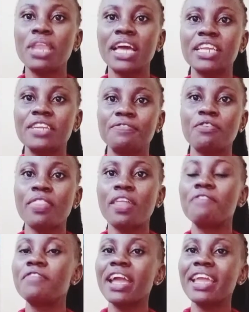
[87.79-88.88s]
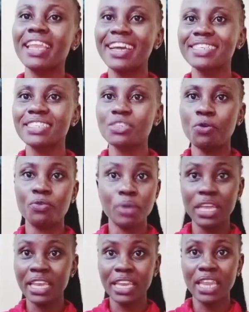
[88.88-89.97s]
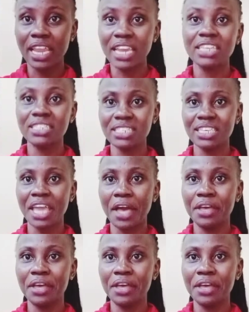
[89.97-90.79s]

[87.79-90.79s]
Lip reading: planned for the finance of in the next year?